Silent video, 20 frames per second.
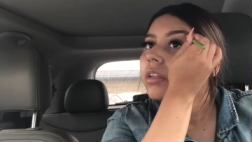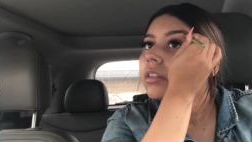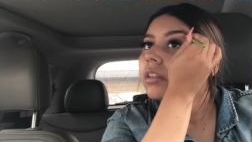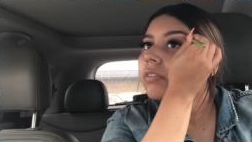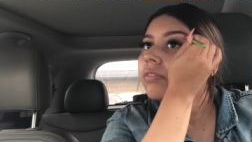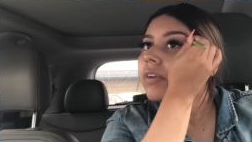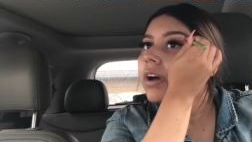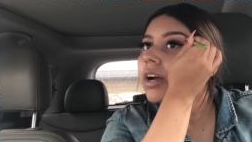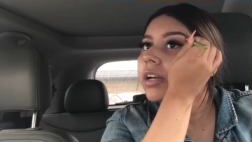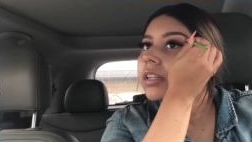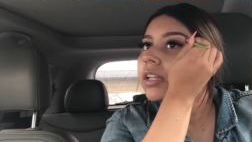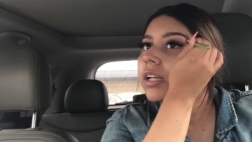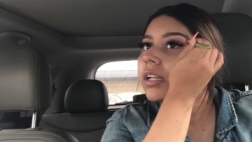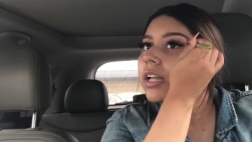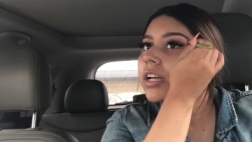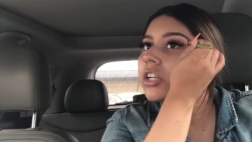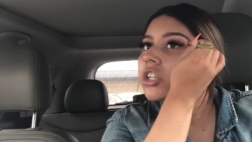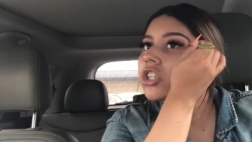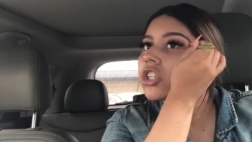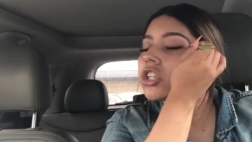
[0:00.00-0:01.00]
The fact that
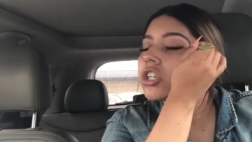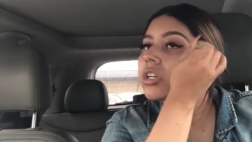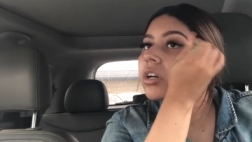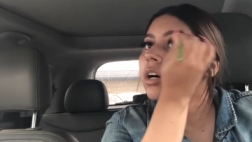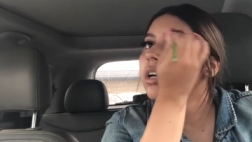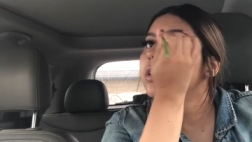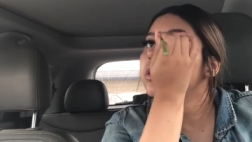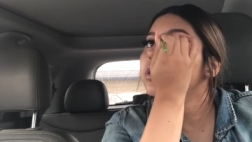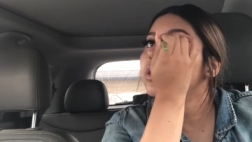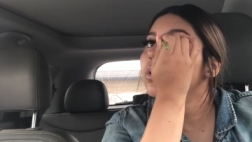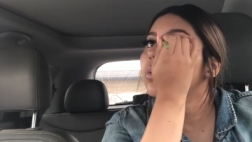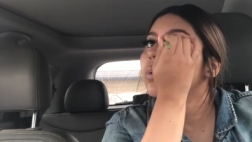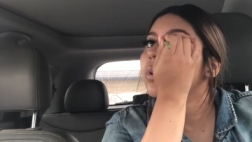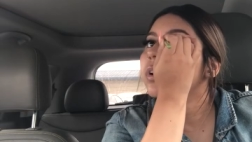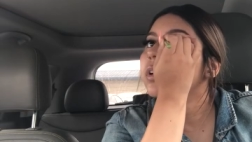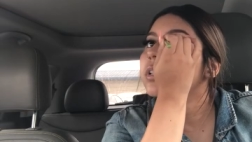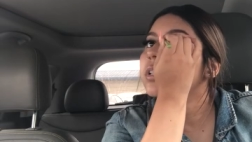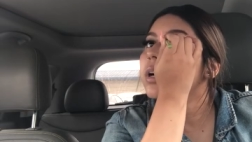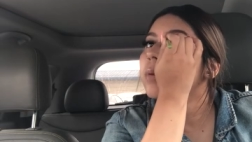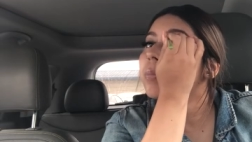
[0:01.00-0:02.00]
like she got so
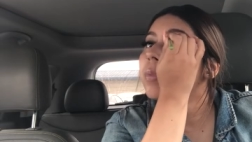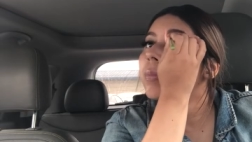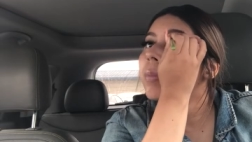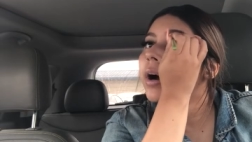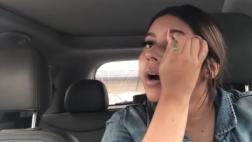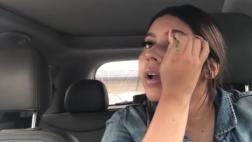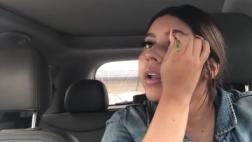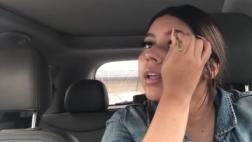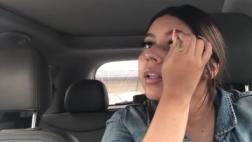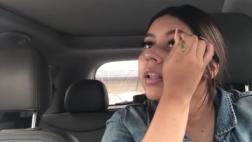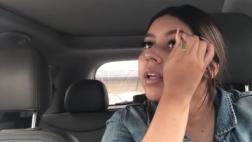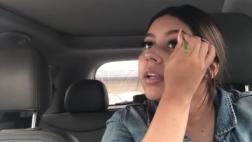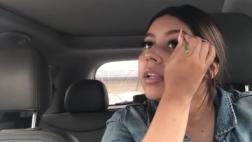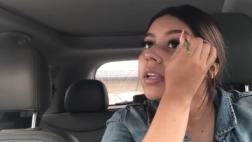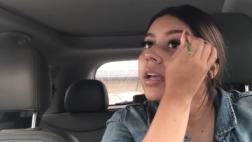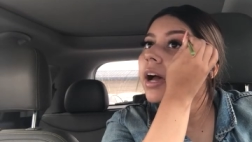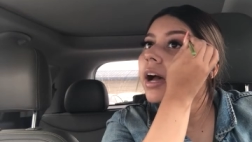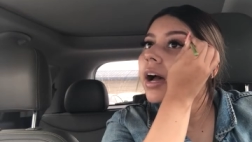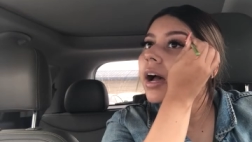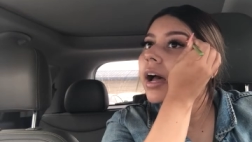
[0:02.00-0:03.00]
worked up about it, like,
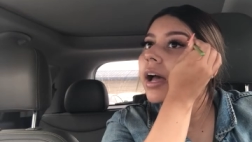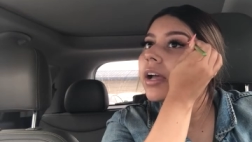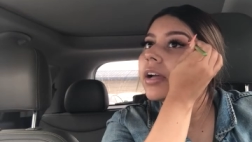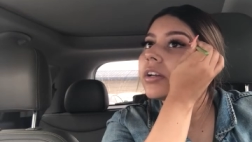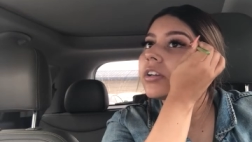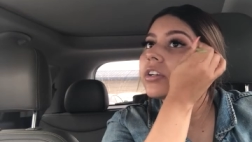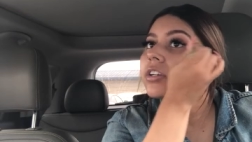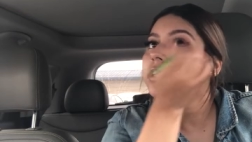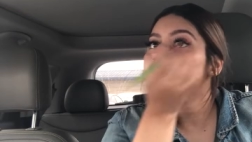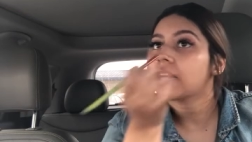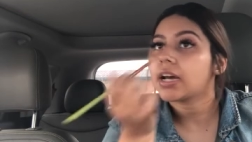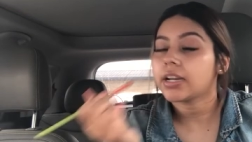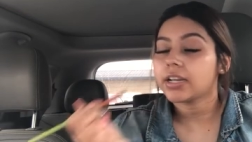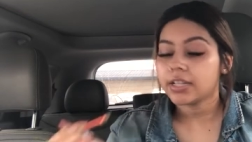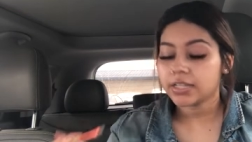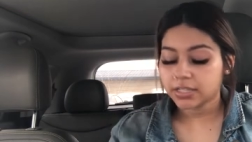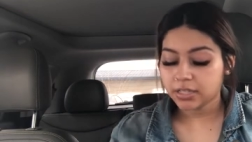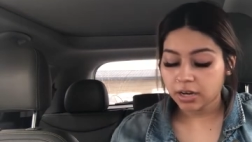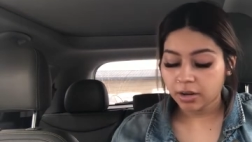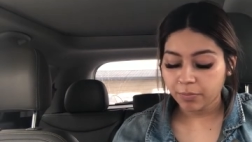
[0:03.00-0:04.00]
yeah, I understand
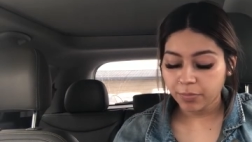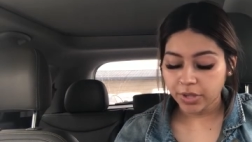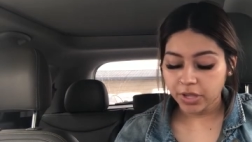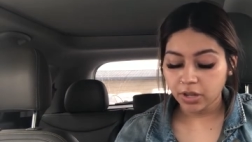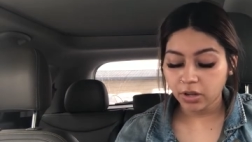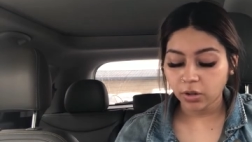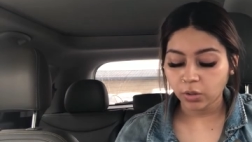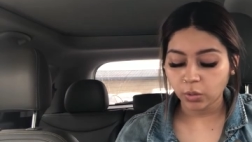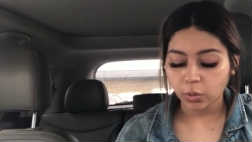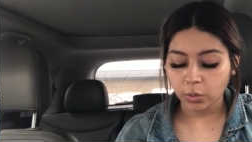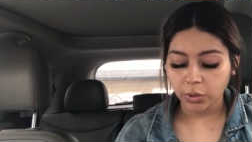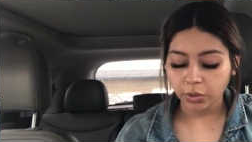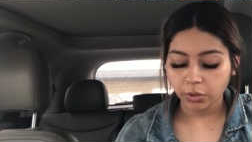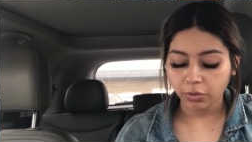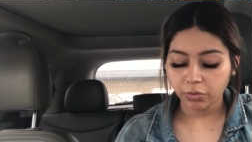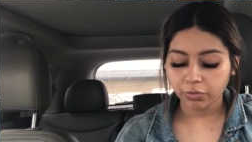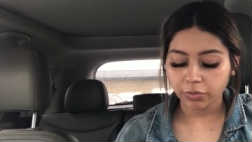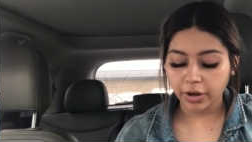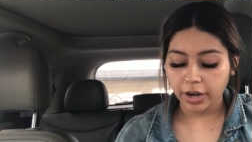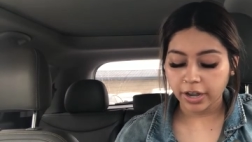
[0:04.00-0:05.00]
he's not being a
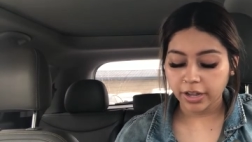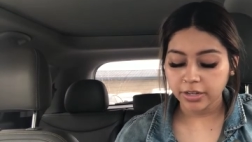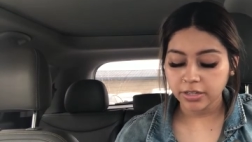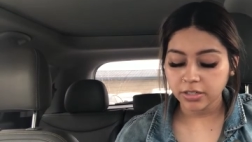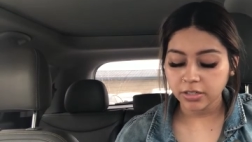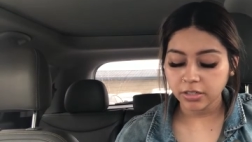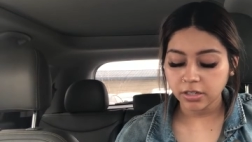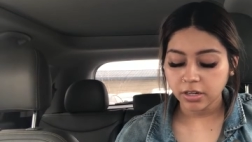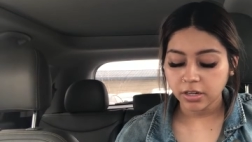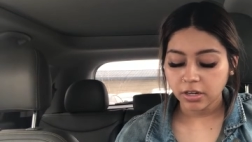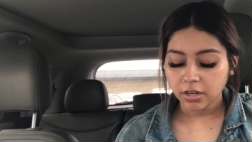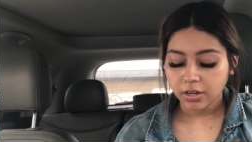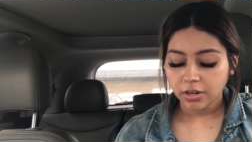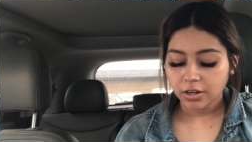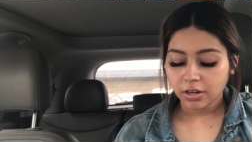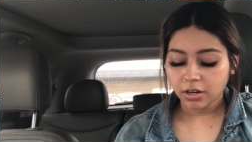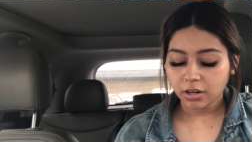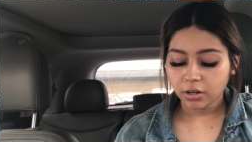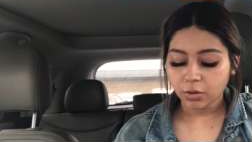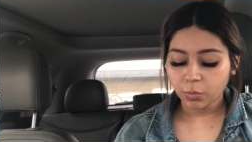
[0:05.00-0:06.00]
loyal friend
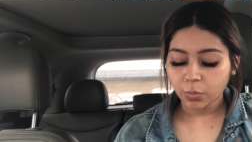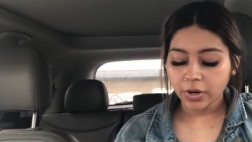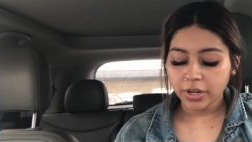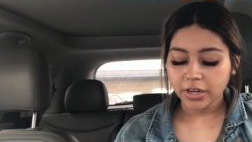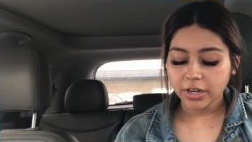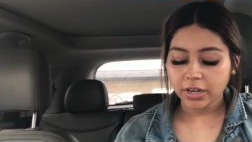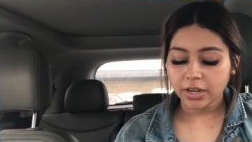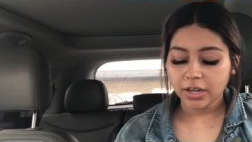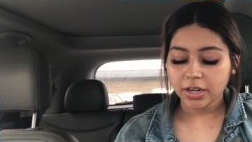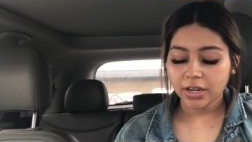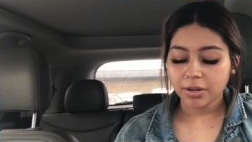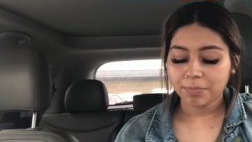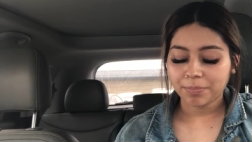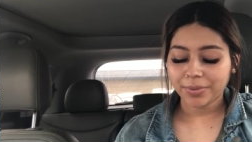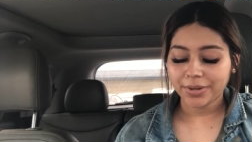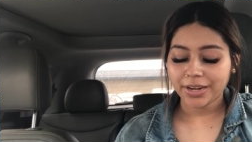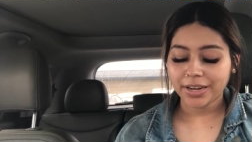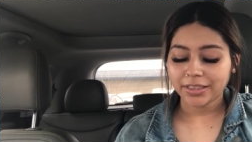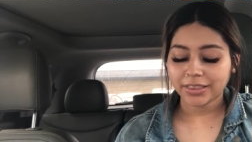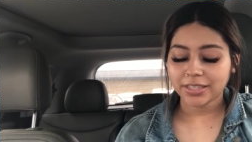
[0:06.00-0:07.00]
or whatnot,
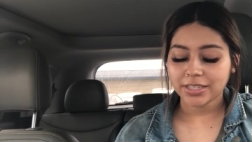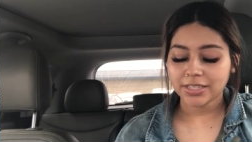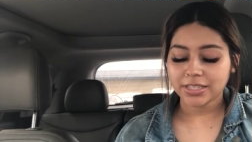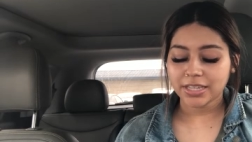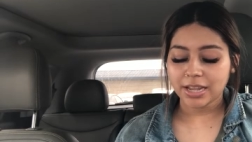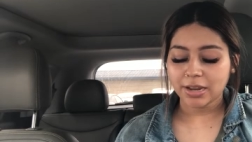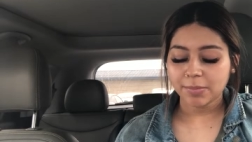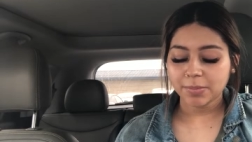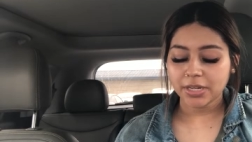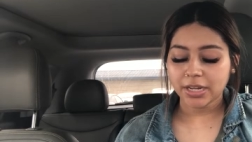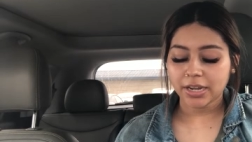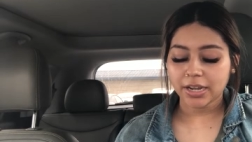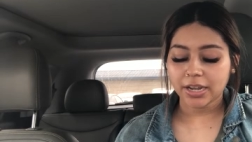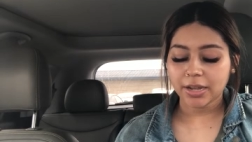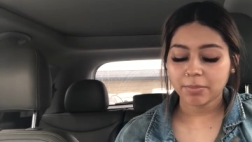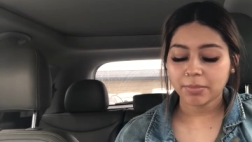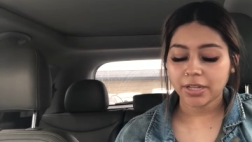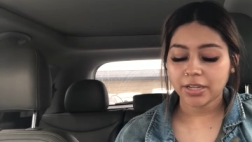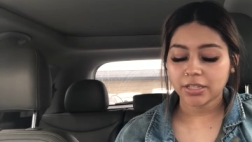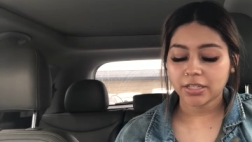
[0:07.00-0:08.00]
but at the same
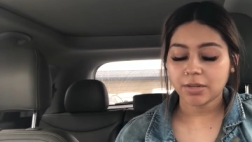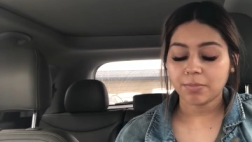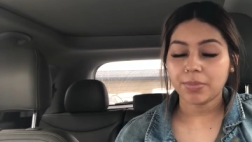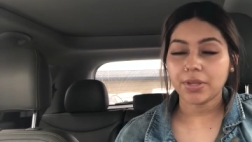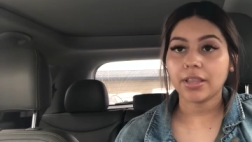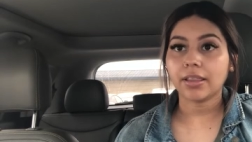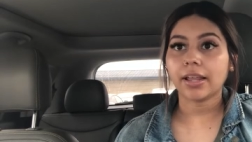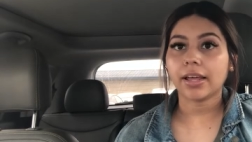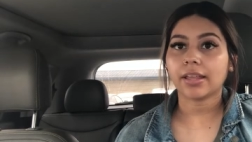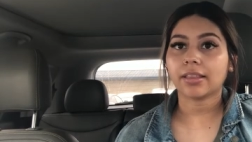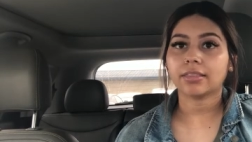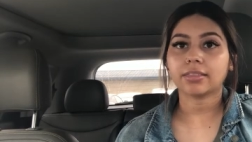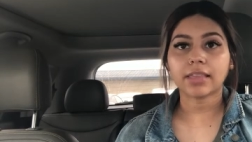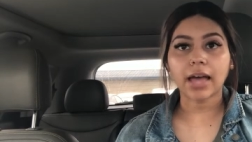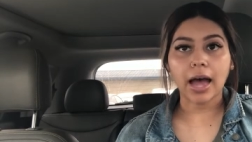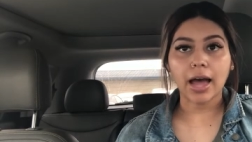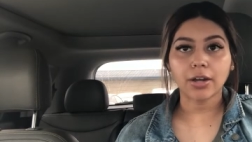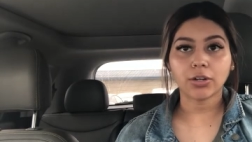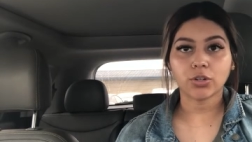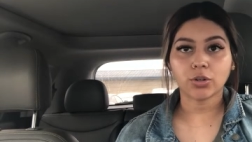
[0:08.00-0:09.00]
time, like to be like
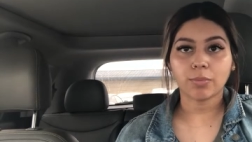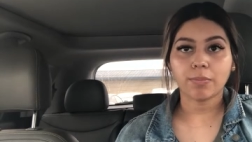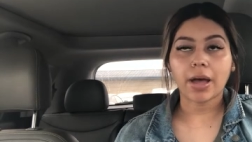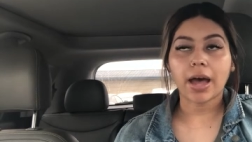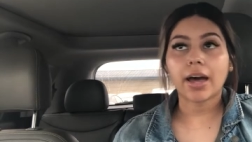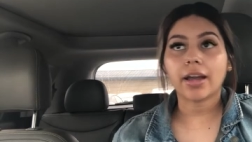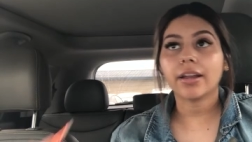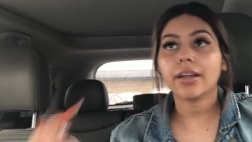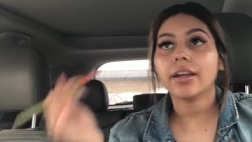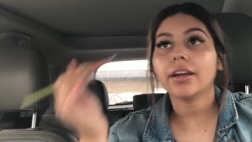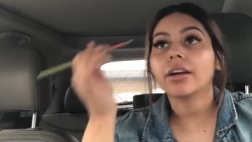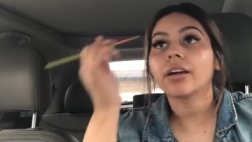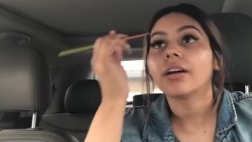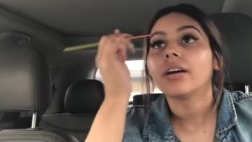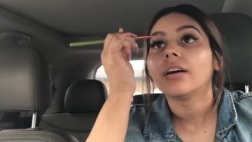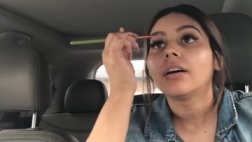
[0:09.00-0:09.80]
that dramatic